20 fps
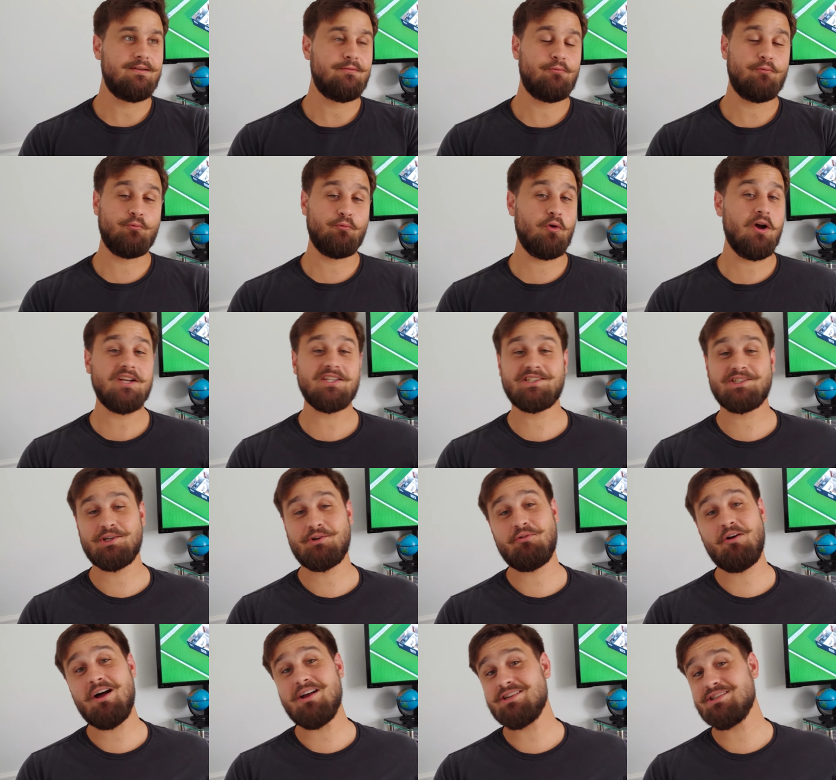Rust
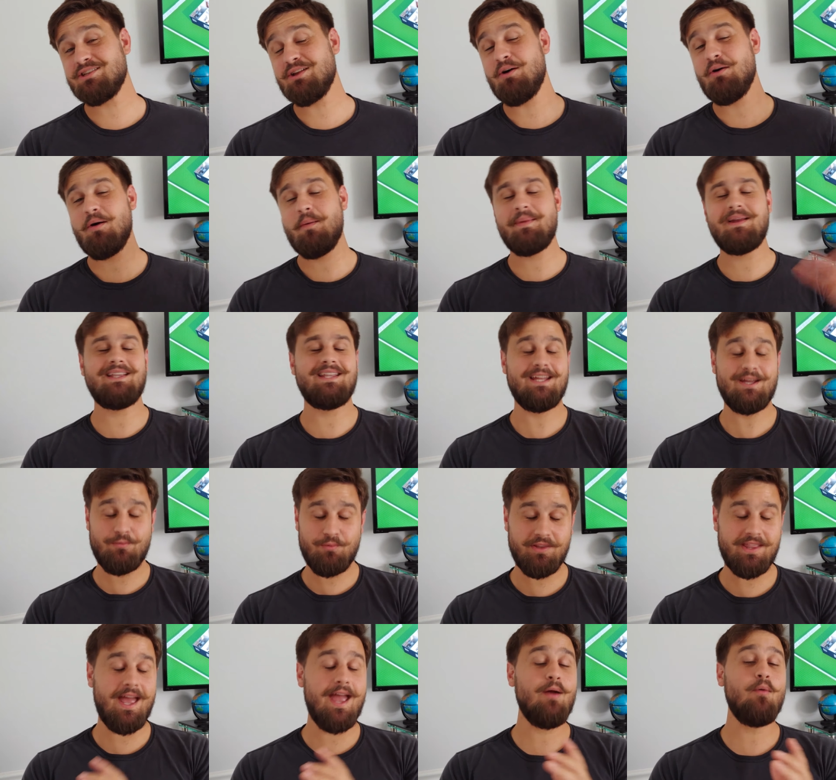across the hole. I mean, they
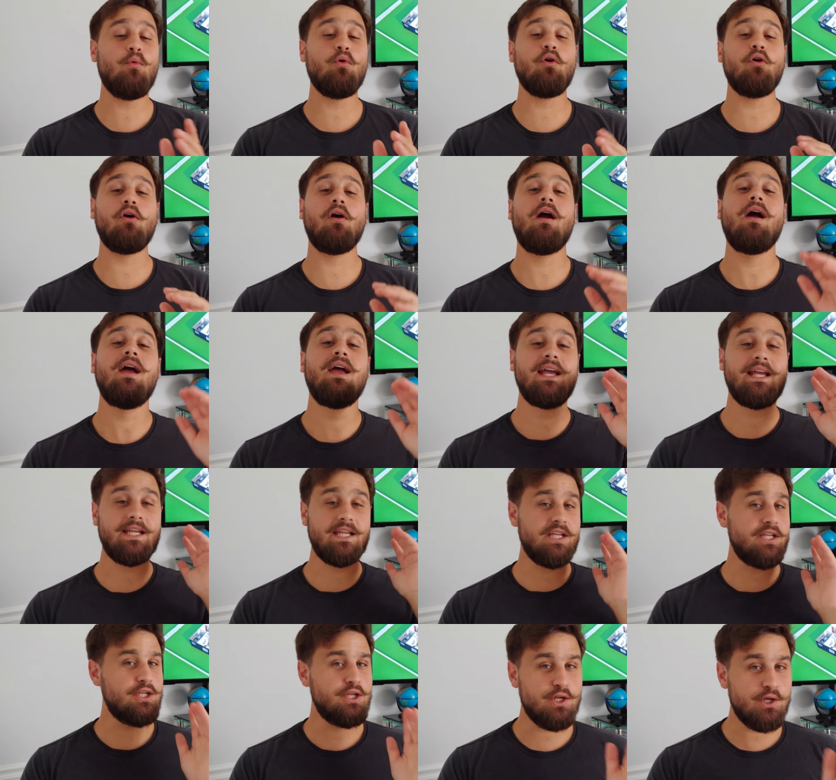were
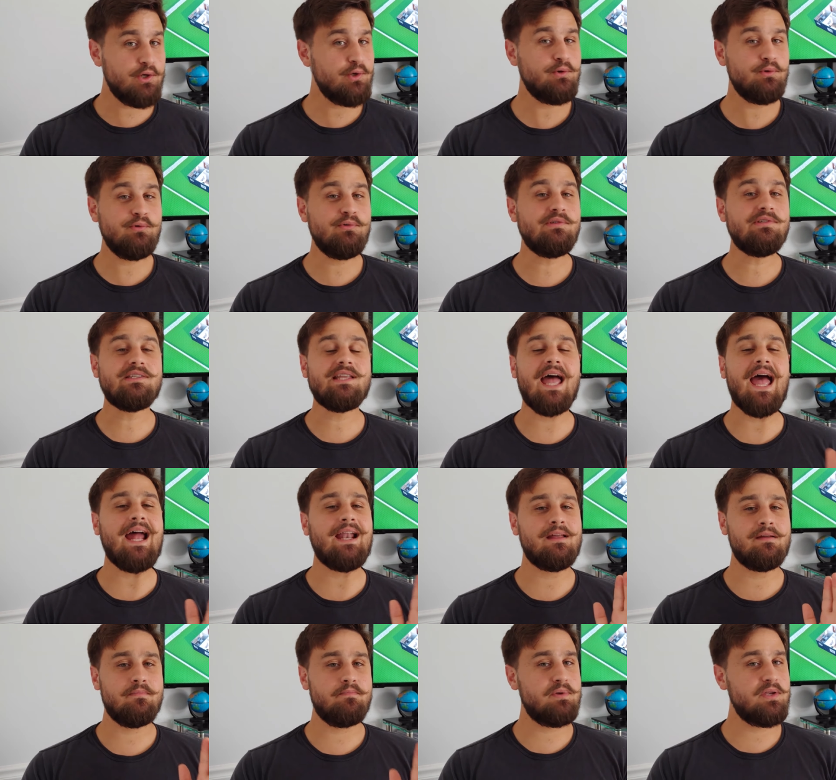used
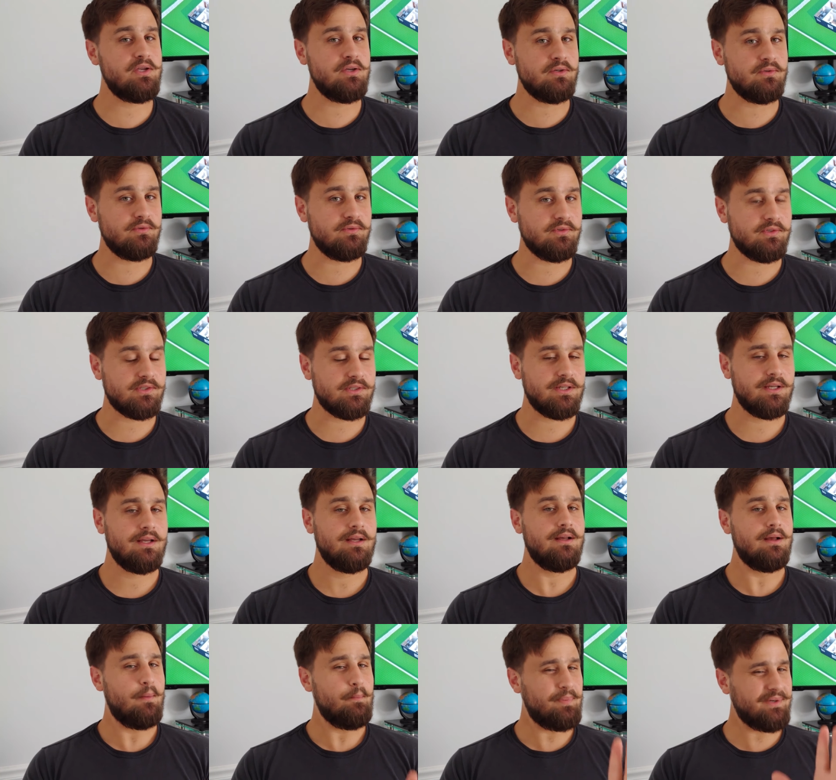and abused,
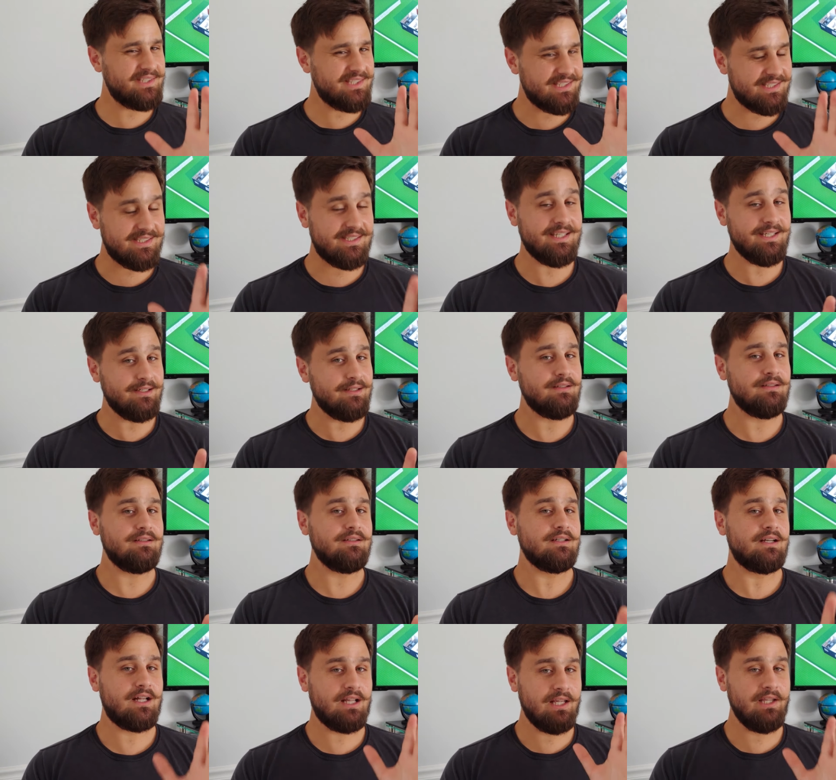but
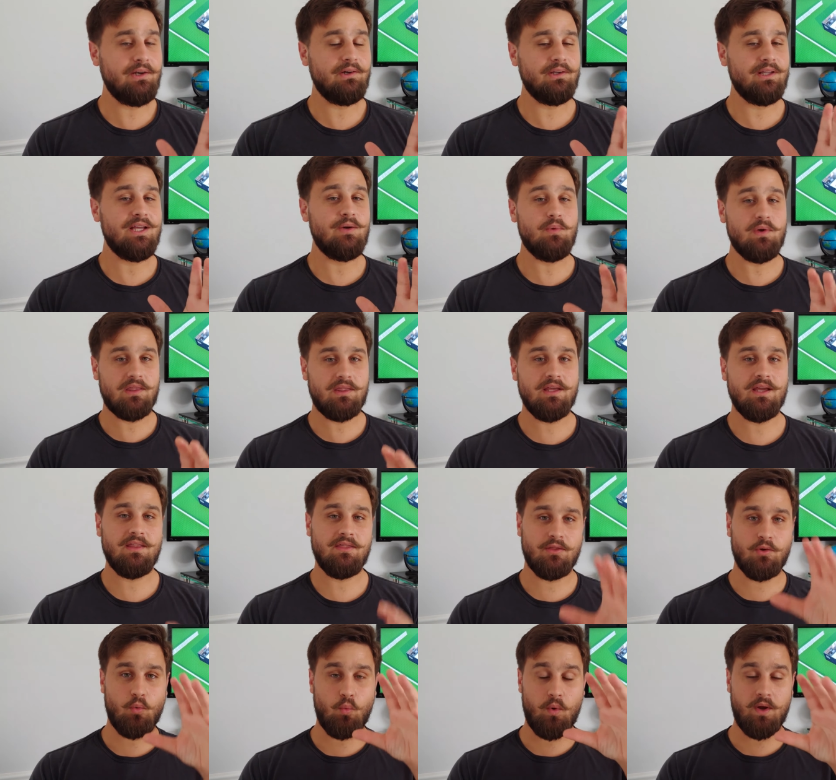still clearly
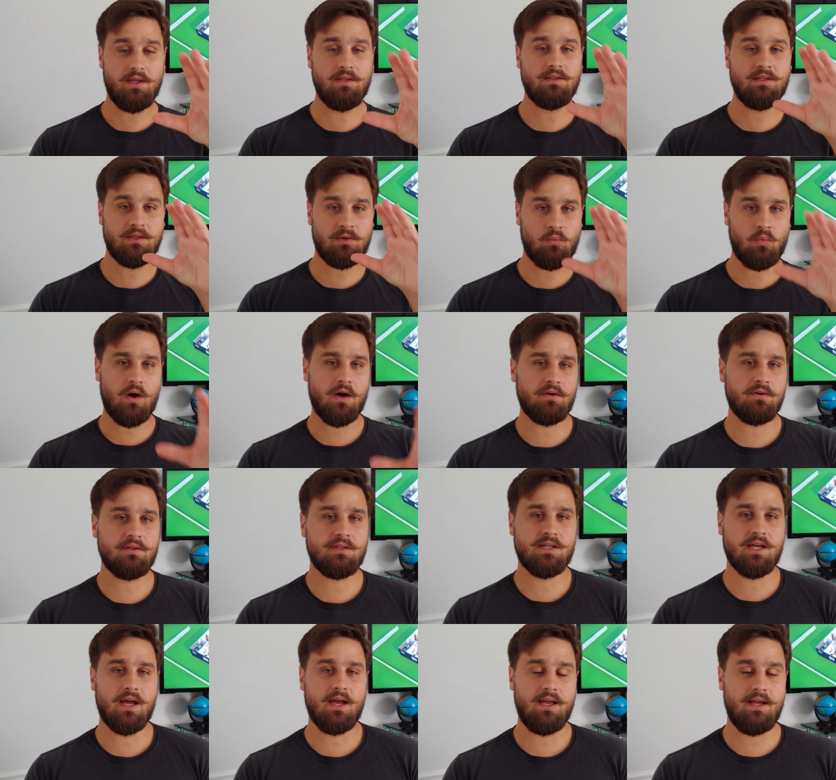within the wind and
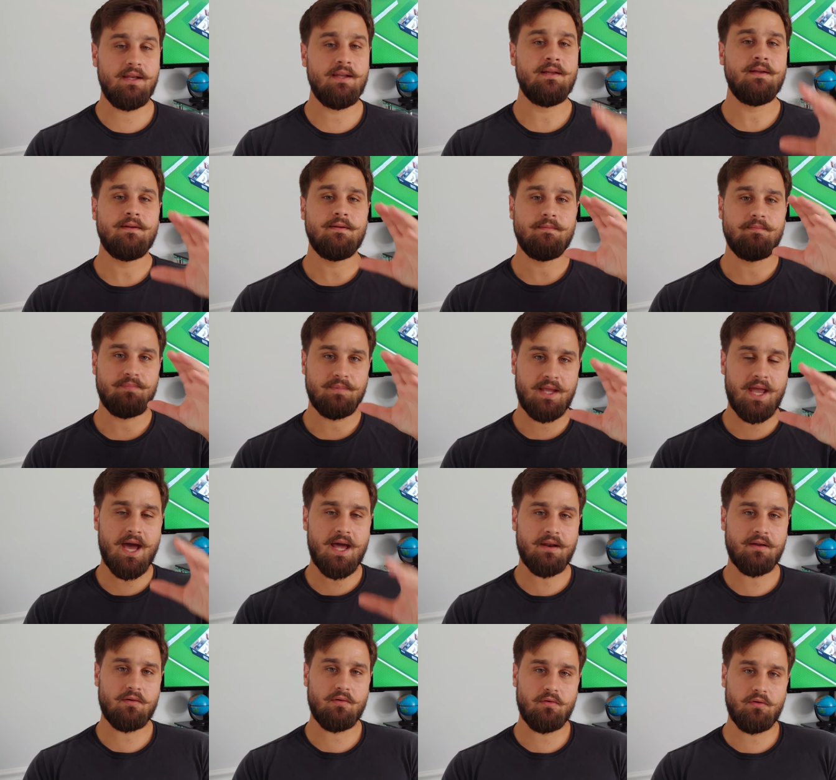water tight
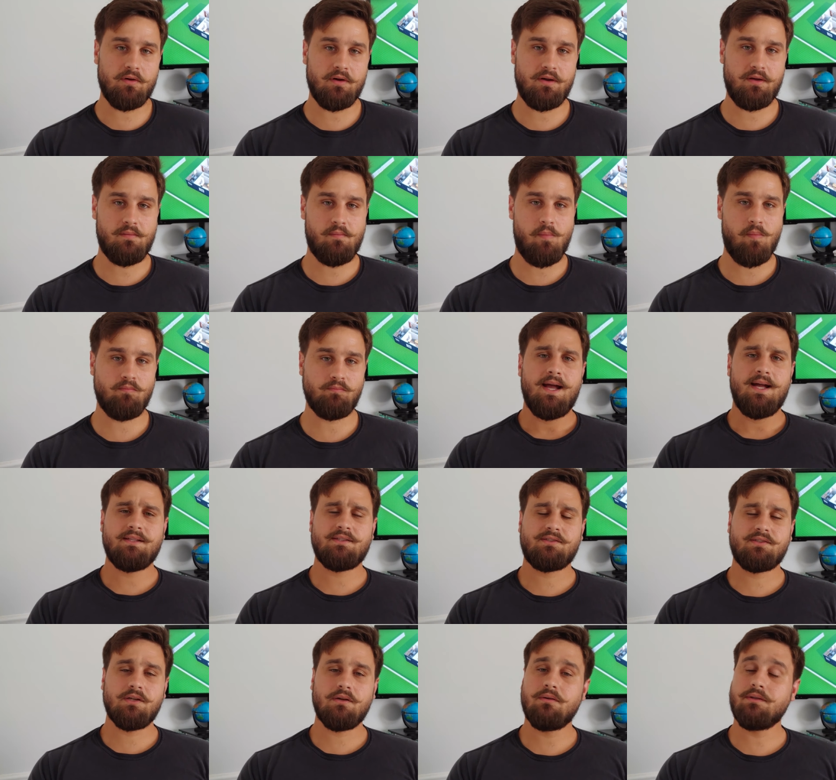category.
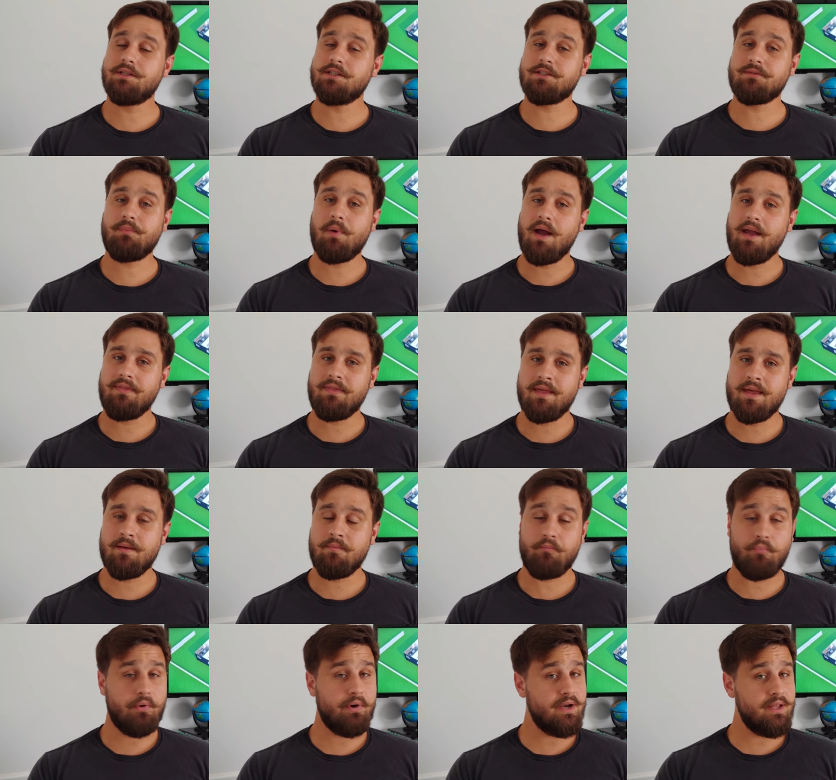And so despite
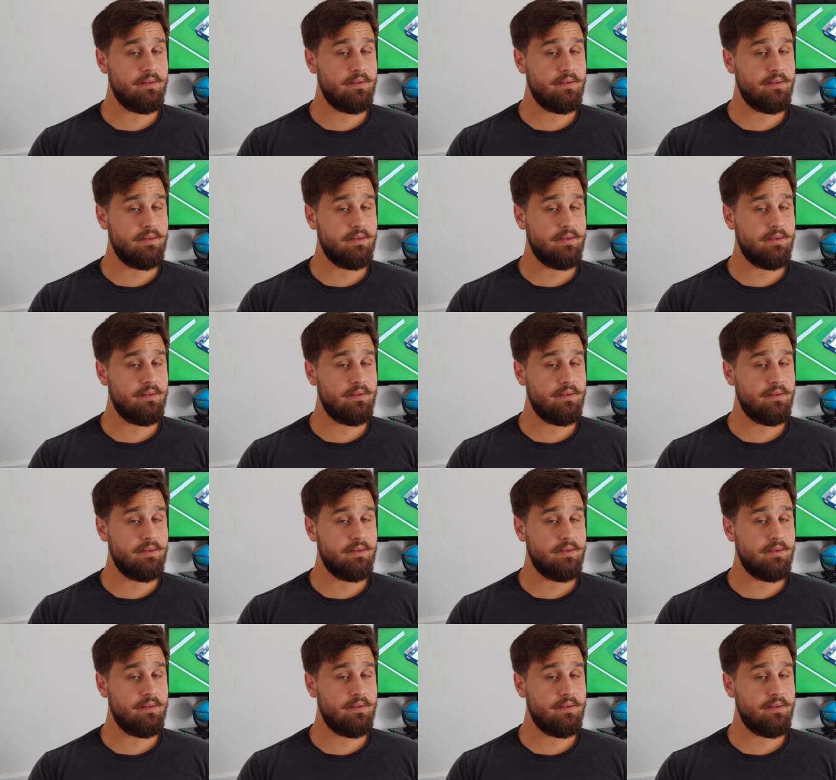them